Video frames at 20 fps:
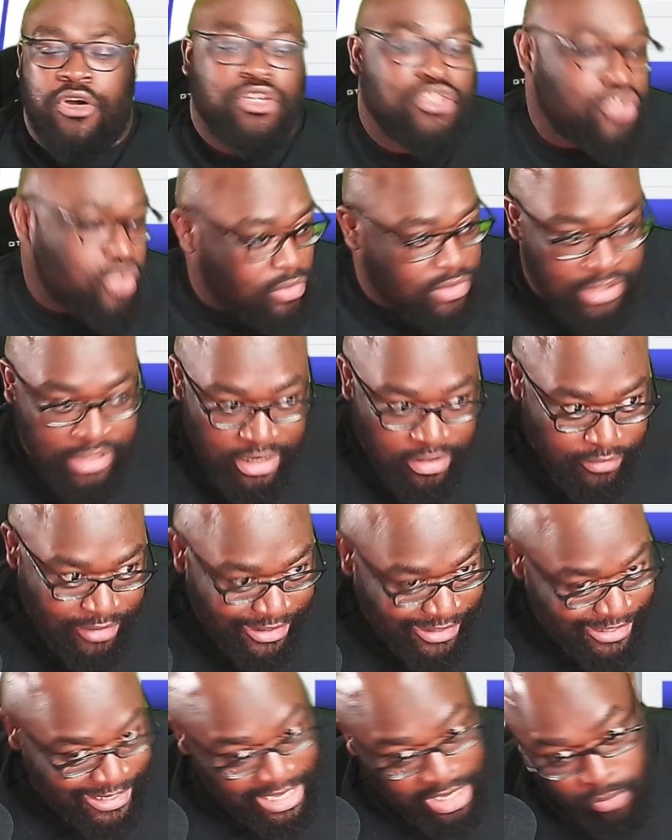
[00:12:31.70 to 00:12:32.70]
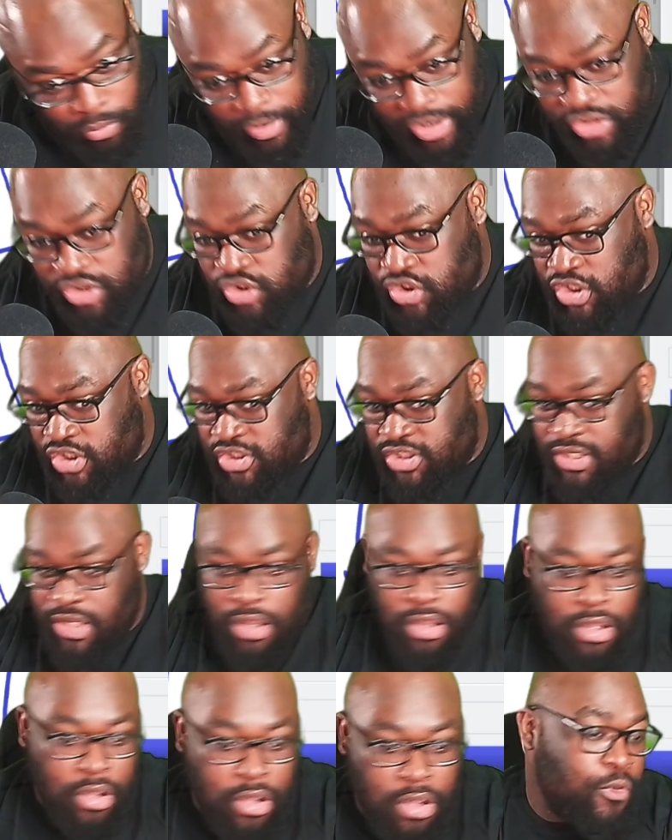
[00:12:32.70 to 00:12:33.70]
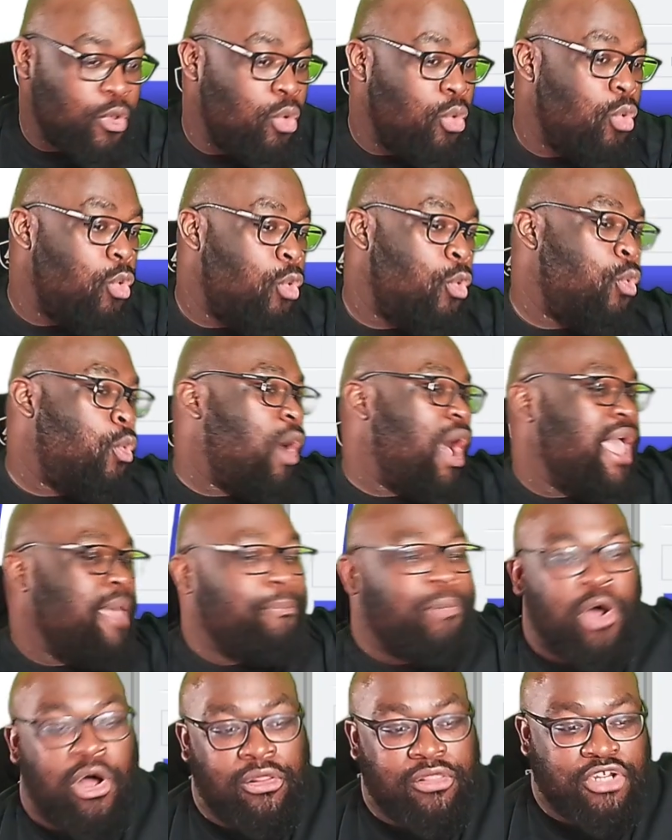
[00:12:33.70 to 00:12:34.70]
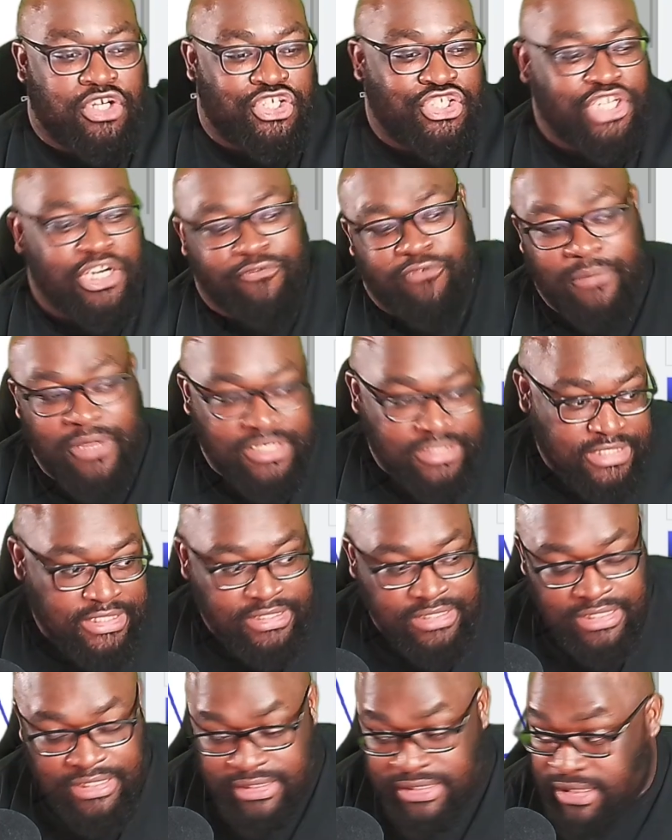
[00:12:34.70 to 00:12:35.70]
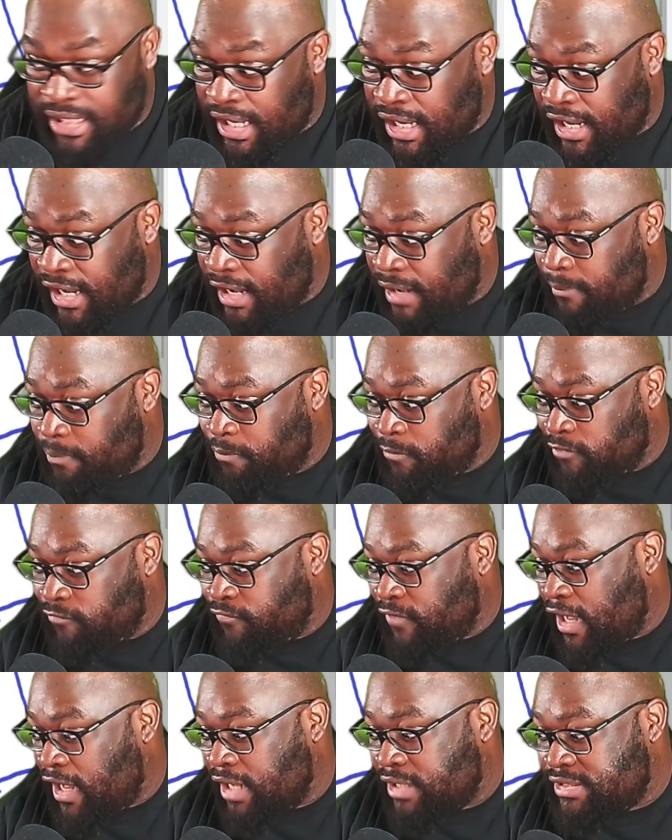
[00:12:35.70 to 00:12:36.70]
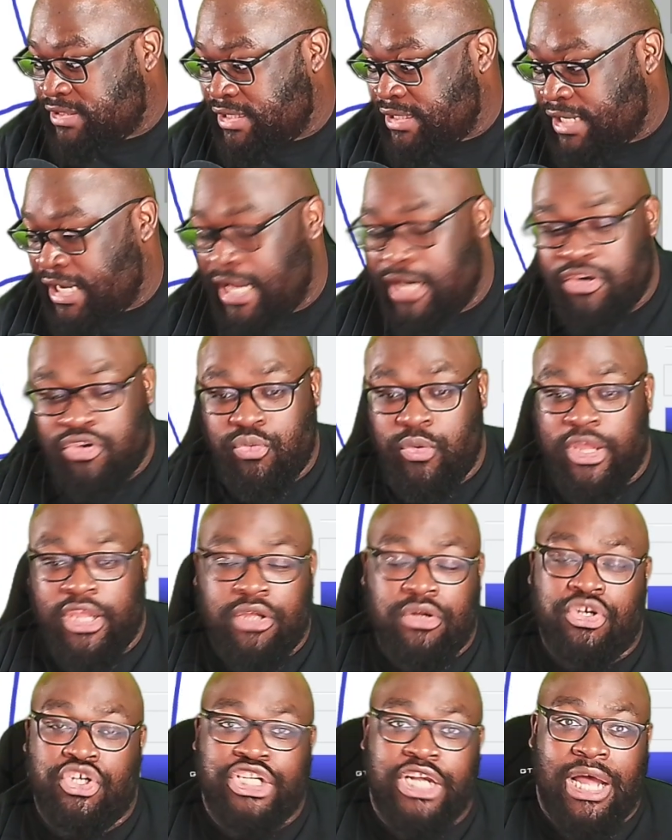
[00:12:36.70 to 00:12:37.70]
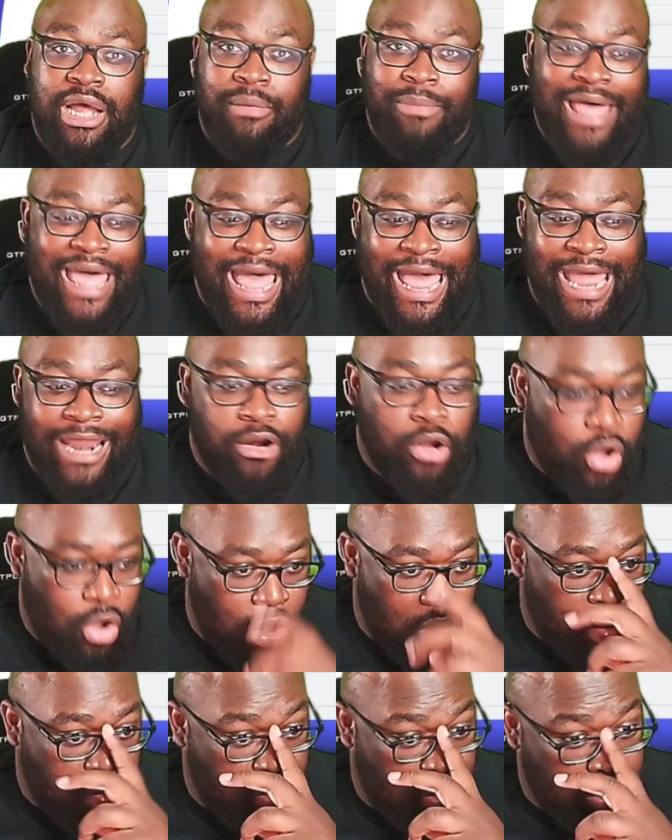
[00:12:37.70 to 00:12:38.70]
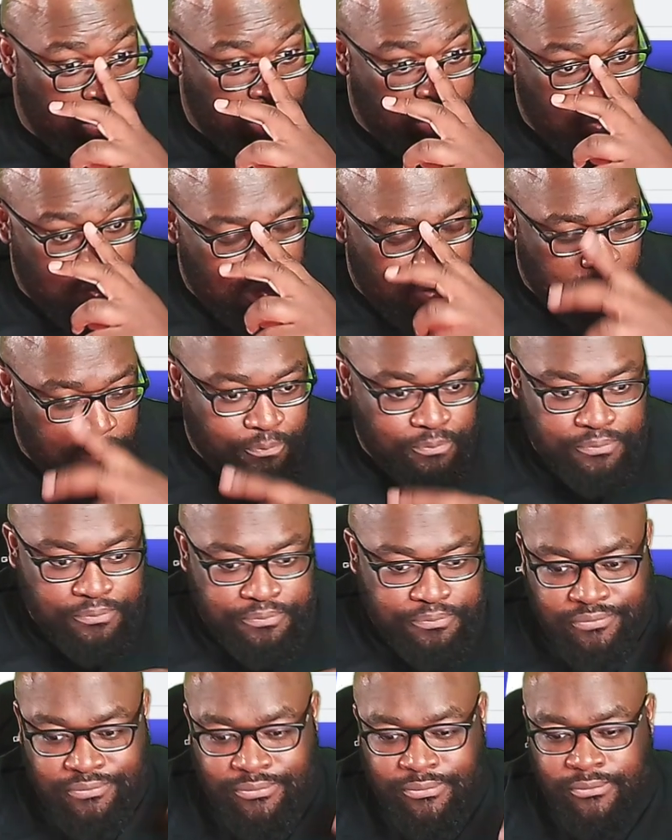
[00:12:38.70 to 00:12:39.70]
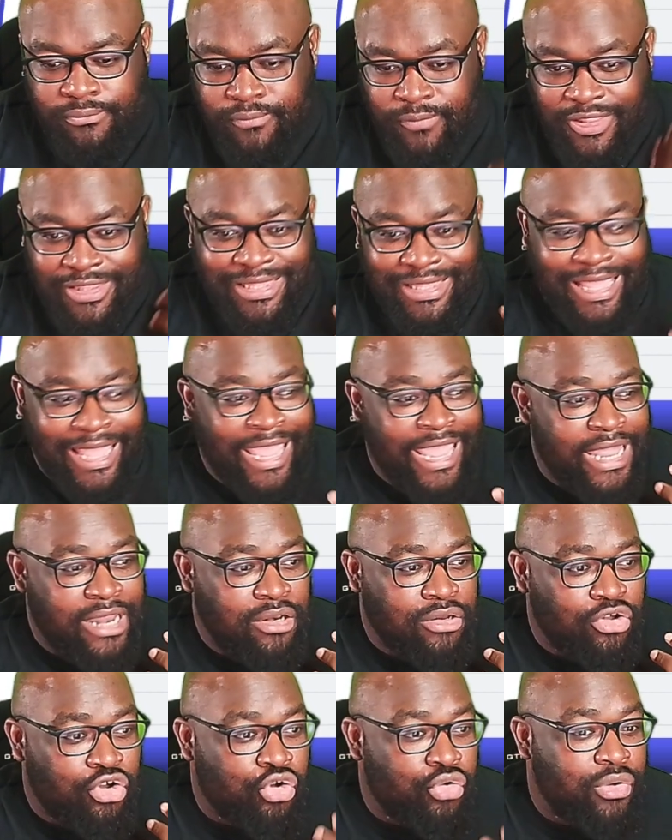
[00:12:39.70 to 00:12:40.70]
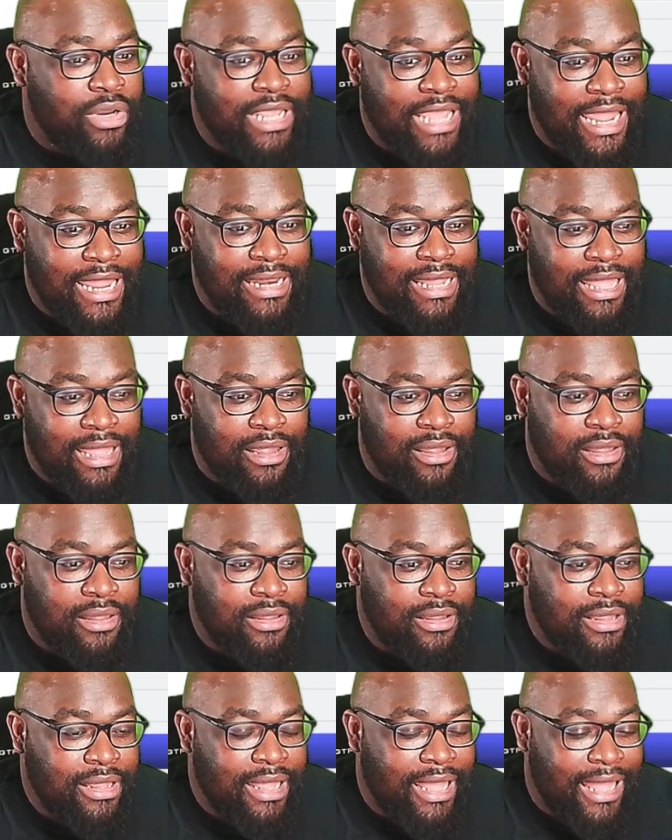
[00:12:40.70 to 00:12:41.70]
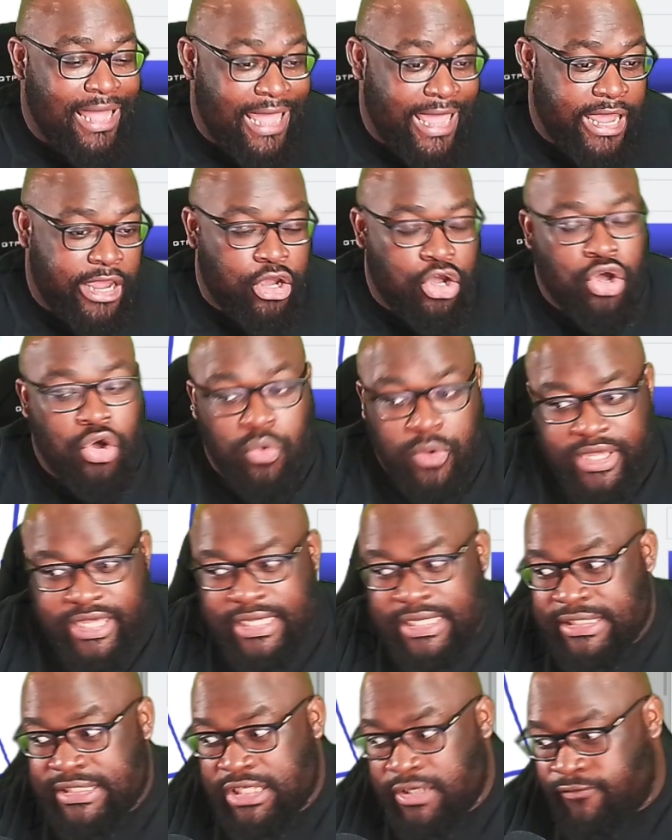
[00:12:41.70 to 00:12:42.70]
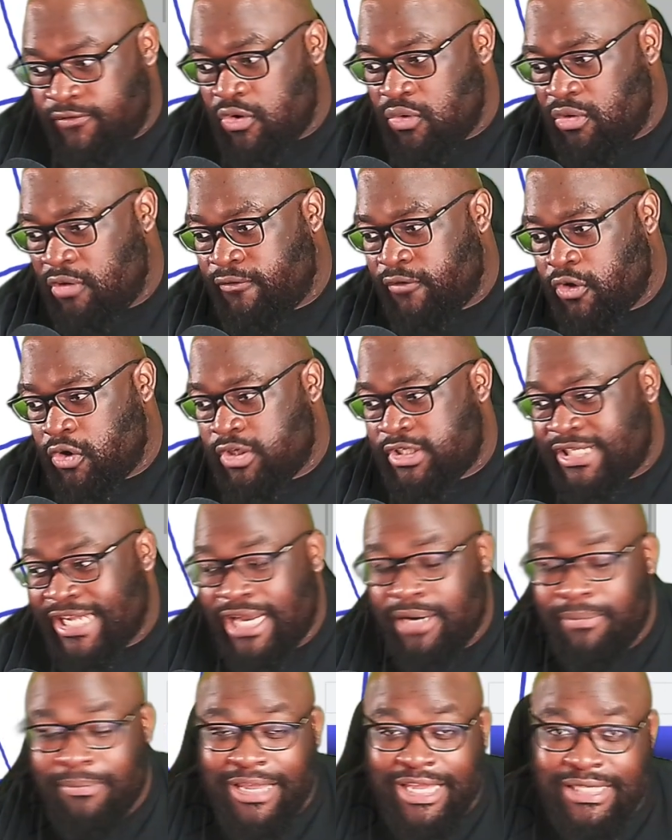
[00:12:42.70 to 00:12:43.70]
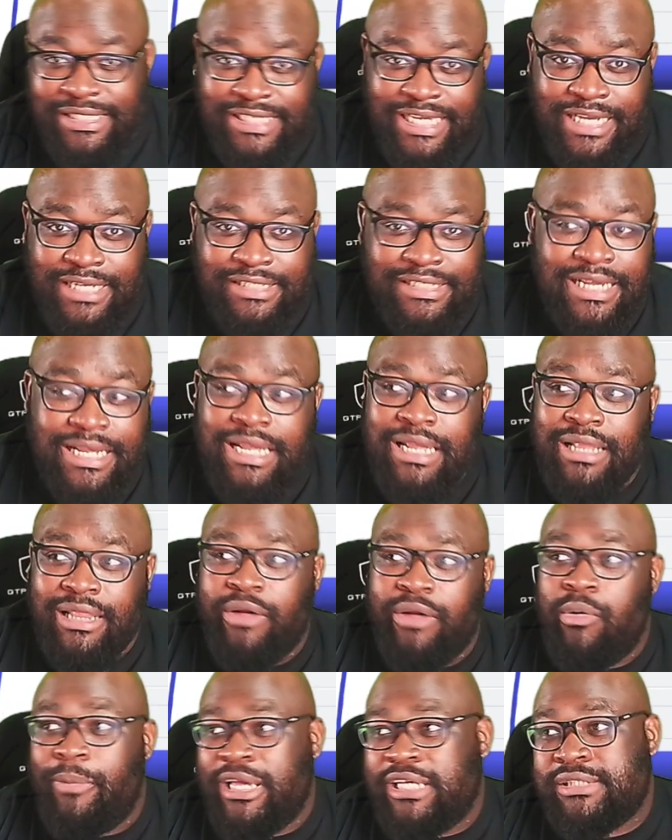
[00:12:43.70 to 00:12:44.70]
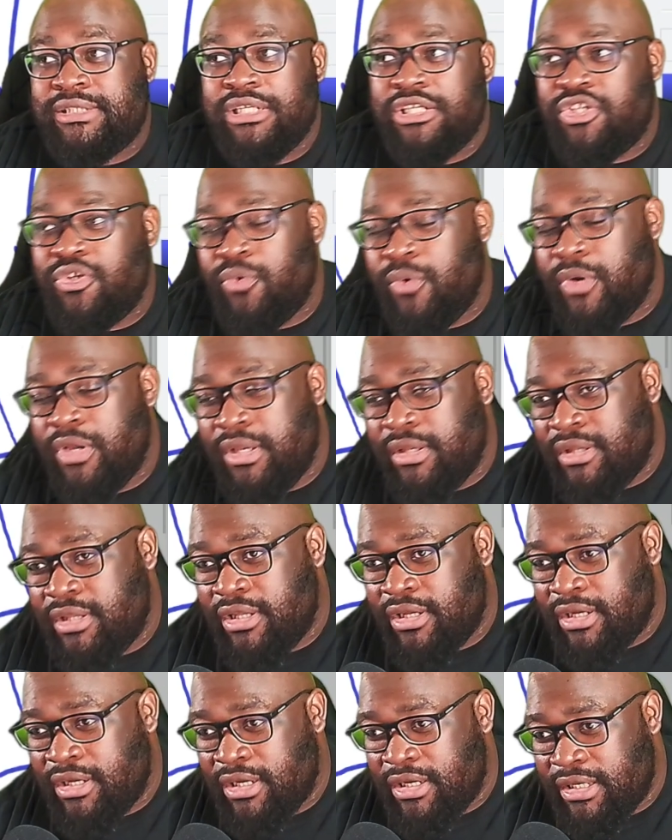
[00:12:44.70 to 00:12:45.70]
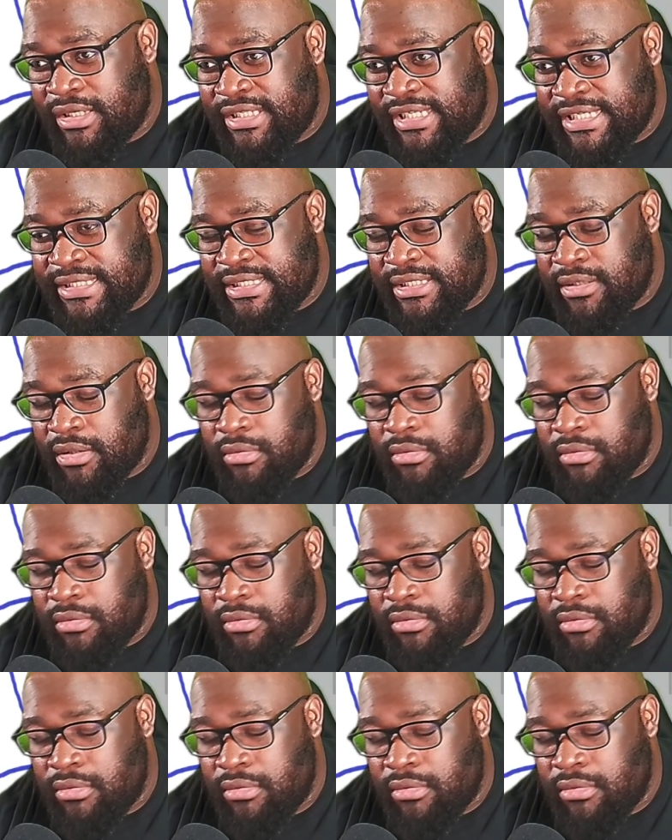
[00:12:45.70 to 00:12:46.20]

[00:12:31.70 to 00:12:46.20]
altogether. I can't wait to just wipe all this shit from existence. Fox did not do a good job at all in creating a cohesive universe that made sense. They were basically doing the Disney